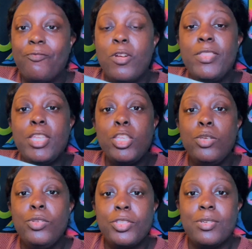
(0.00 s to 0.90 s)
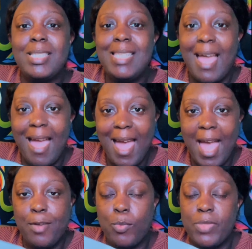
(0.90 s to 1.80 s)
for the user to
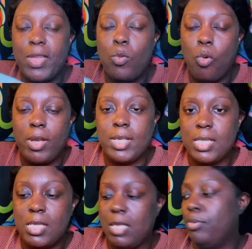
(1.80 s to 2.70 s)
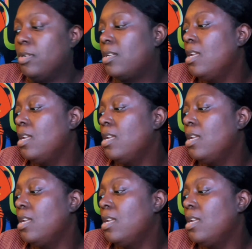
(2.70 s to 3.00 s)
add what they want into the book.